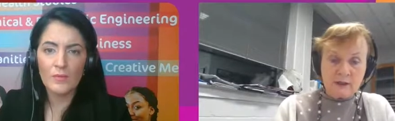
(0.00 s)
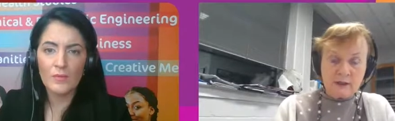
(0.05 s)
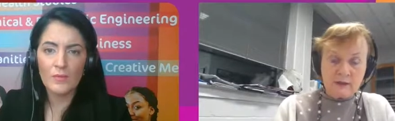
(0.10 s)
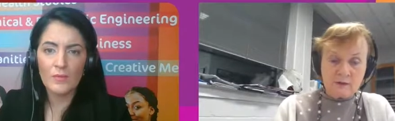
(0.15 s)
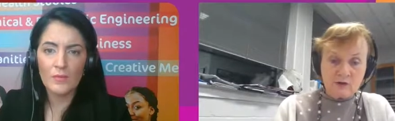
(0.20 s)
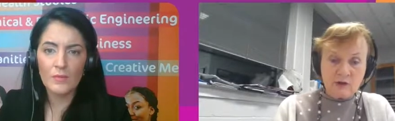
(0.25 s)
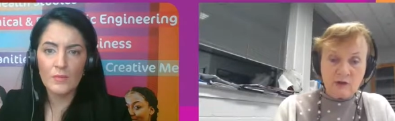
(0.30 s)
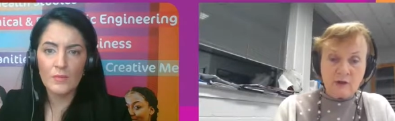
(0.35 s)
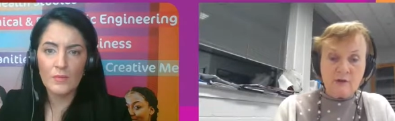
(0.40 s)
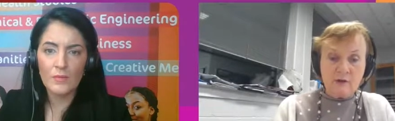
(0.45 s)
Speaker 1: To
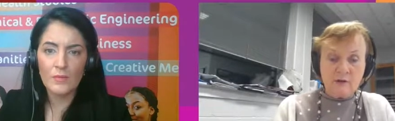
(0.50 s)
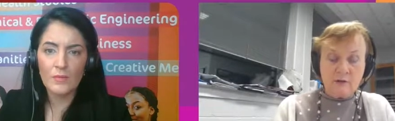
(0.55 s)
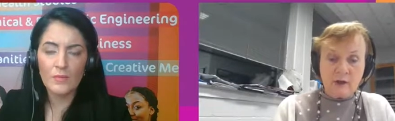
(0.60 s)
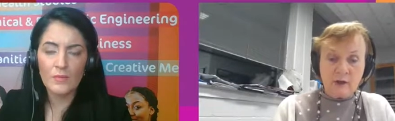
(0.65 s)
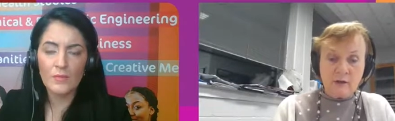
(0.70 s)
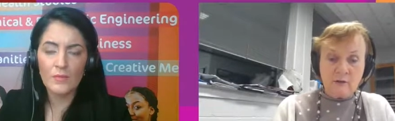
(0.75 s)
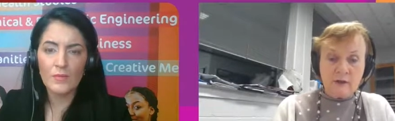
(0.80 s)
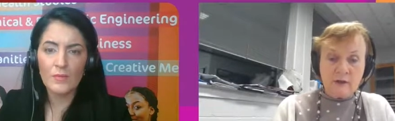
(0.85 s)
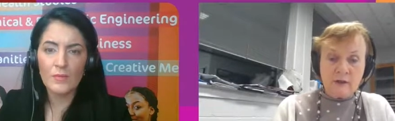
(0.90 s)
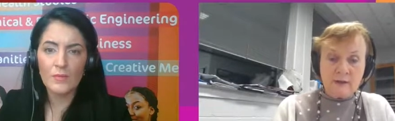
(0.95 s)
get chartered
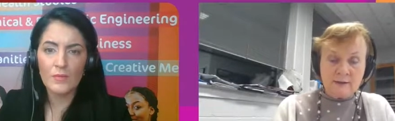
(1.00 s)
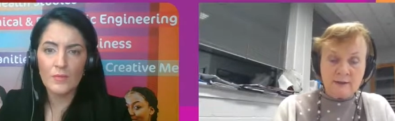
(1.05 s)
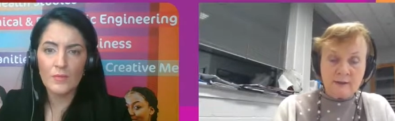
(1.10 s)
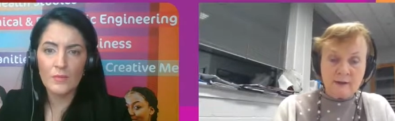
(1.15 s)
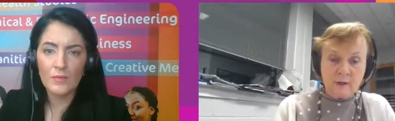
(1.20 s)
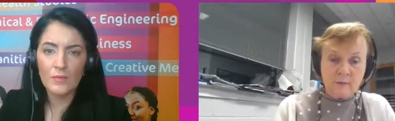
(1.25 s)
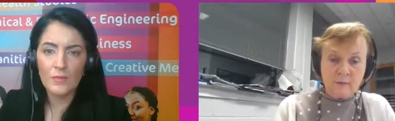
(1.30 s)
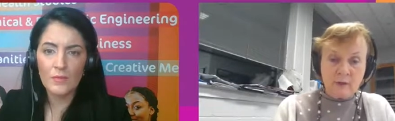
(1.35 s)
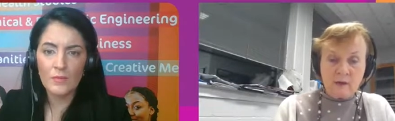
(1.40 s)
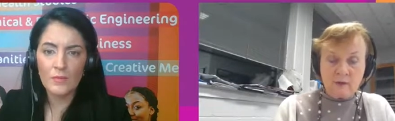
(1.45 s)
now, you need
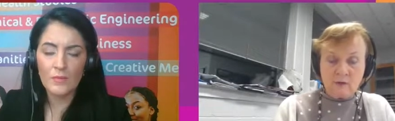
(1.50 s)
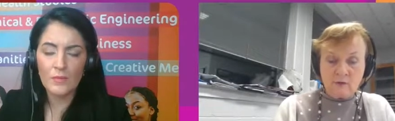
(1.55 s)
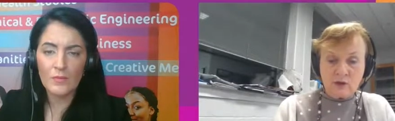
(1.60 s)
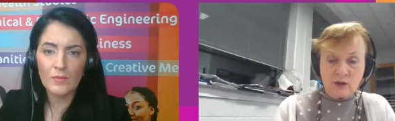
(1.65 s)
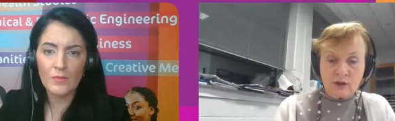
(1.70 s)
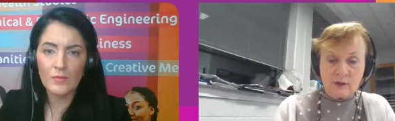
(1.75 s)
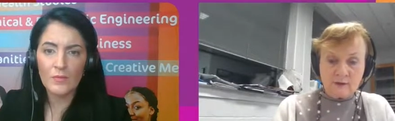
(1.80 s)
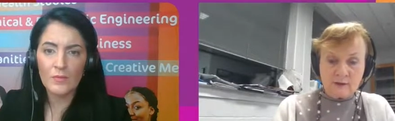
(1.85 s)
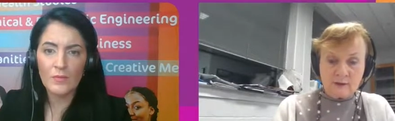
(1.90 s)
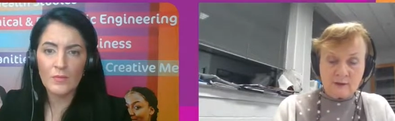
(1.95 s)
an MEng
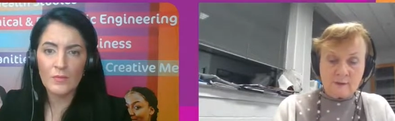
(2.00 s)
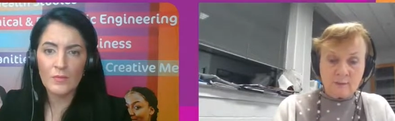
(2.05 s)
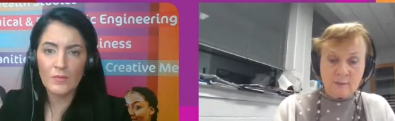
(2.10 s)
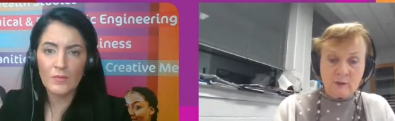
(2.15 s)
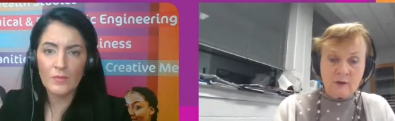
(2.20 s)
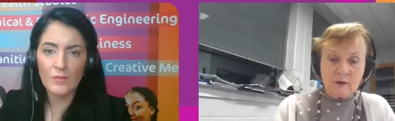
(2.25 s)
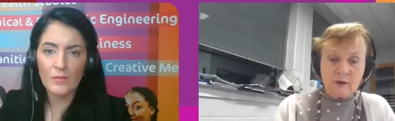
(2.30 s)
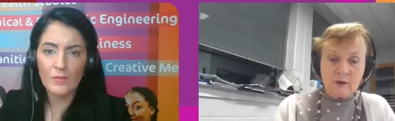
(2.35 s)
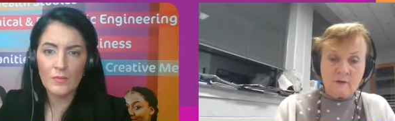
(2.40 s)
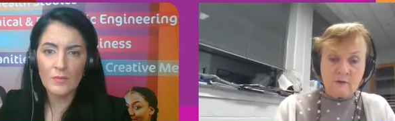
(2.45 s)
and
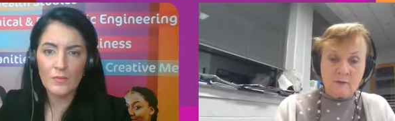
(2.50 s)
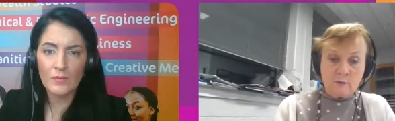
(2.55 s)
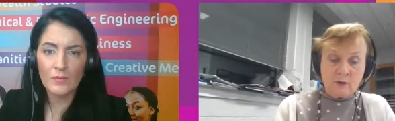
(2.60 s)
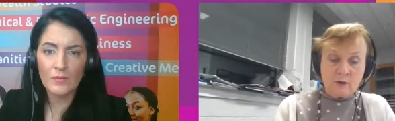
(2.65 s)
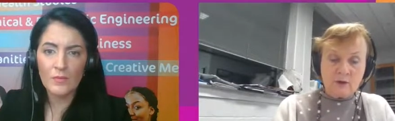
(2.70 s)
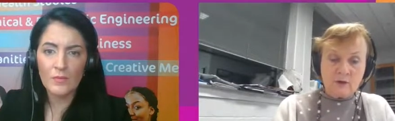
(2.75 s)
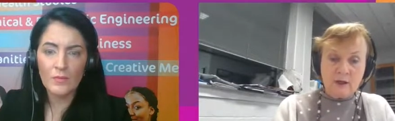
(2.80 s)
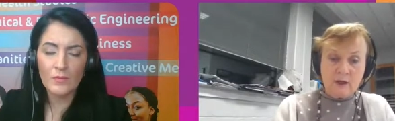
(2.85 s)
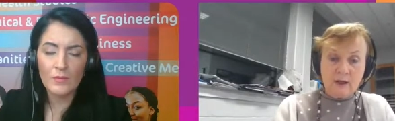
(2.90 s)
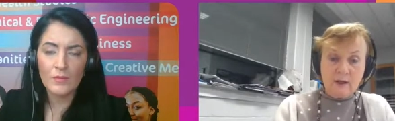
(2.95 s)
experience,
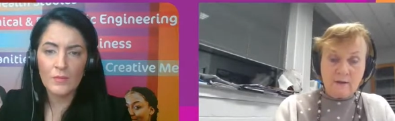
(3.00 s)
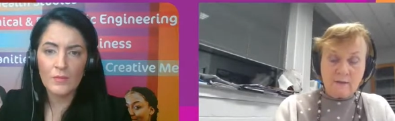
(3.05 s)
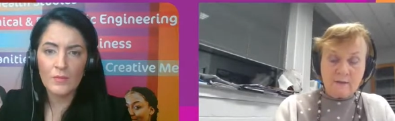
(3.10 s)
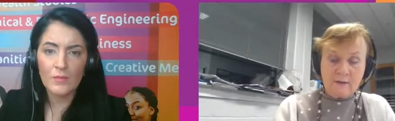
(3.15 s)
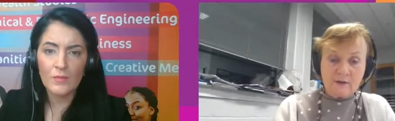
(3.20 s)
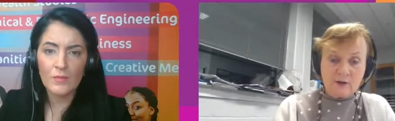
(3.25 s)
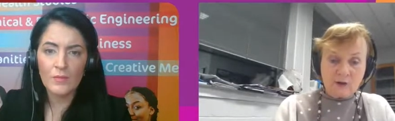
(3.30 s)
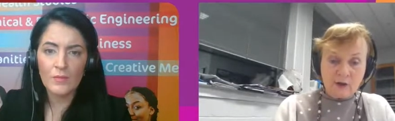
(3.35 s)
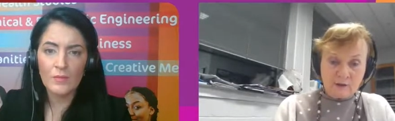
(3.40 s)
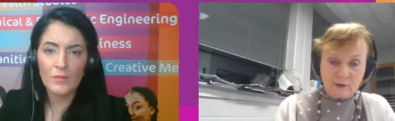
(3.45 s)
but
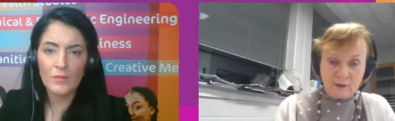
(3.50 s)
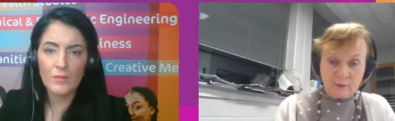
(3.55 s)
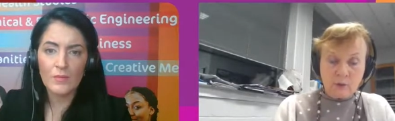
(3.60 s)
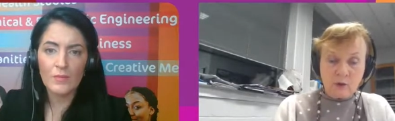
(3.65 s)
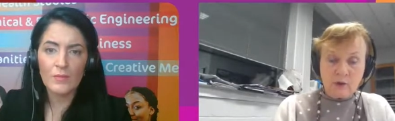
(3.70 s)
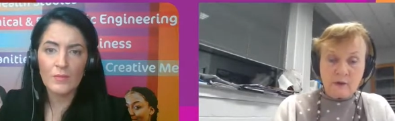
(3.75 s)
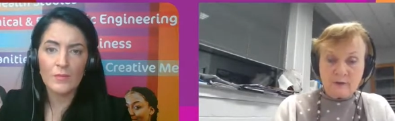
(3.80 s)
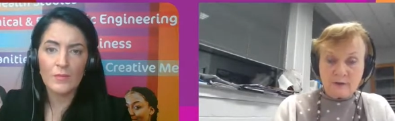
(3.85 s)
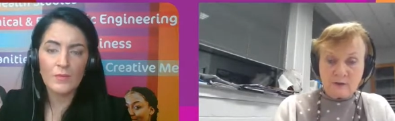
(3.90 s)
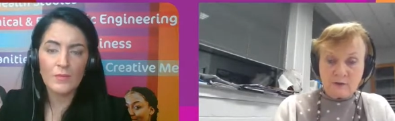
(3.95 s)
the starting
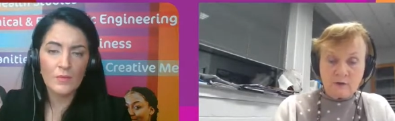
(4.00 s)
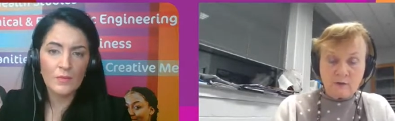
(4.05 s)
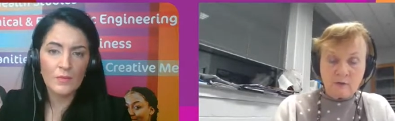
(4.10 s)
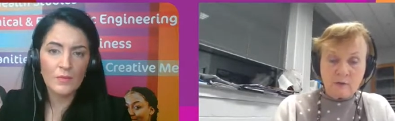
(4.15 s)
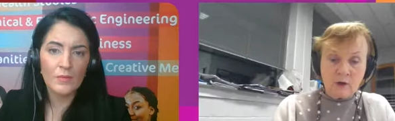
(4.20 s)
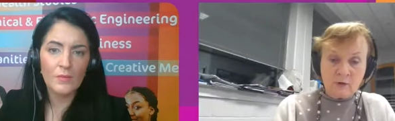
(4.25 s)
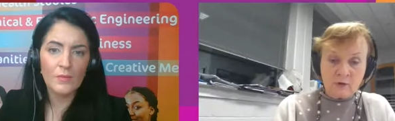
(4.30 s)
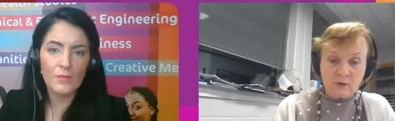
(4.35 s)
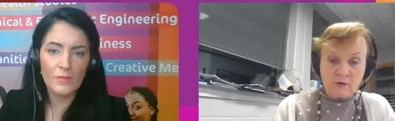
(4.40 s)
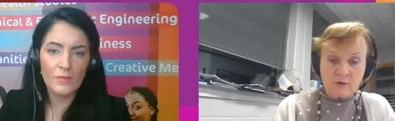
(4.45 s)
point is
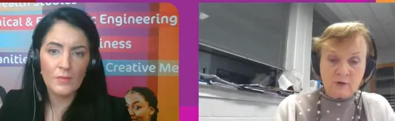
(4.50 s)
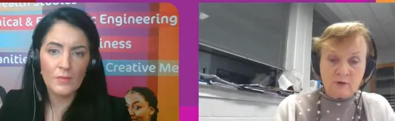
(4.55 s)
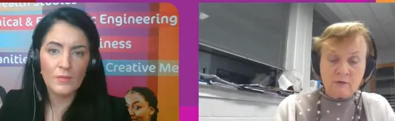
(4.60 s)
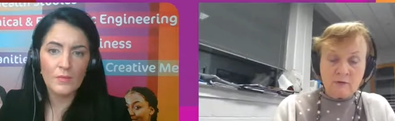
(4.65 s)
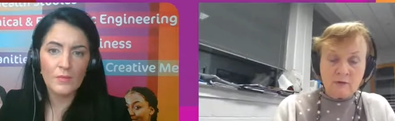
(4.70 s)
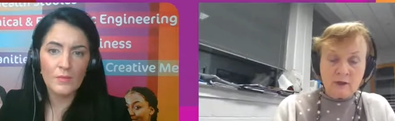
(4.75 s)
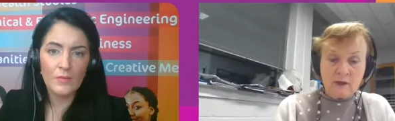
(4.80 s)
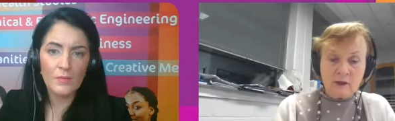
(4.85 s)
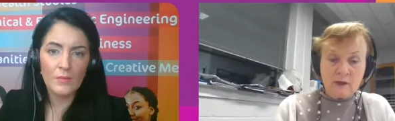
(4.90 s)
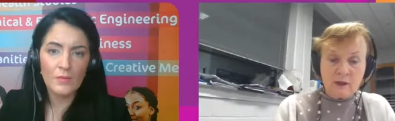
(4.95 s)
your honours
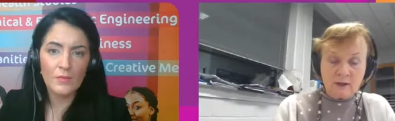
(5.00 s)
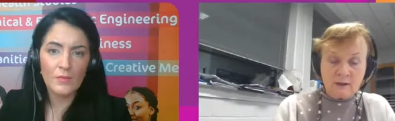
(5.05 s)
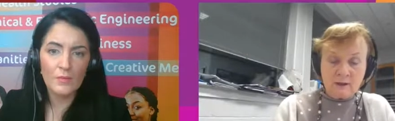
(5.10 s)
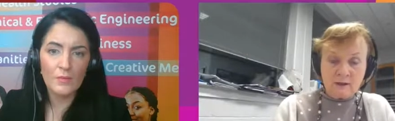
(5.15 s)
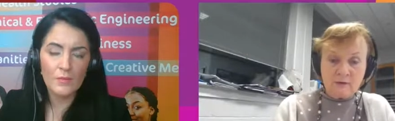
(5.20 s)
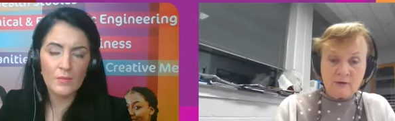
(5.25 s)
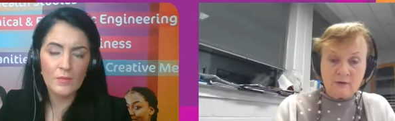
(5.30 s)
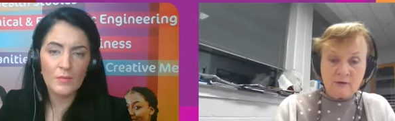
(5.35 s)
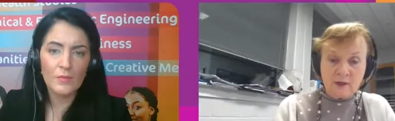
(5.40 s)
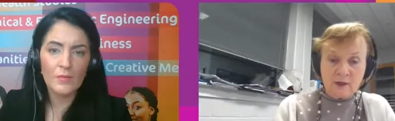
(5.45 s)
degree.
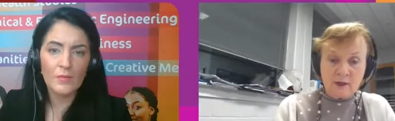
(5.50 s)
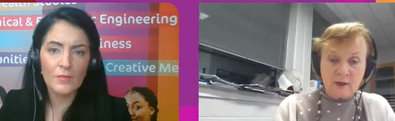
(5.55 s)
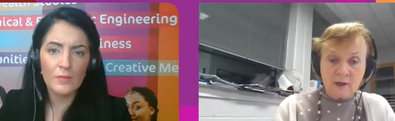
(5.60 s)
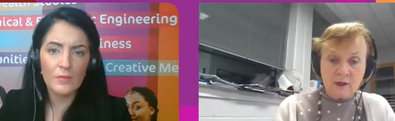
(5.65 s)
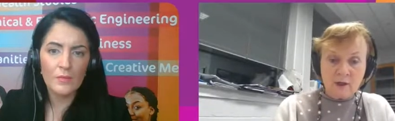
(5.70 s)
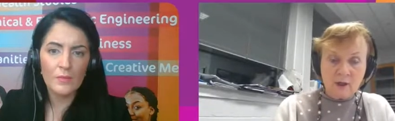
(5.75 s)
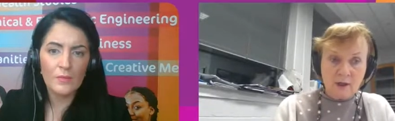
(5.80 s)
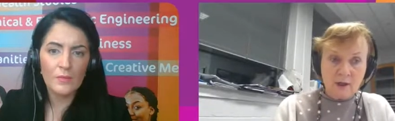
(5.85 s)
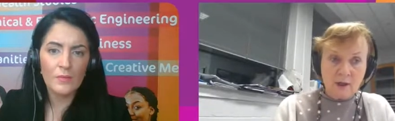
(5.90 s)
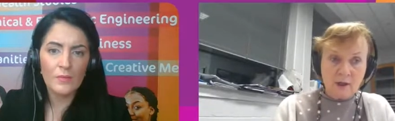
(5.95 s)
And
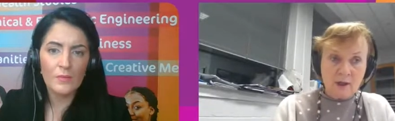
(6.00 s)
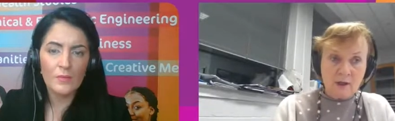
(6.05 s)
the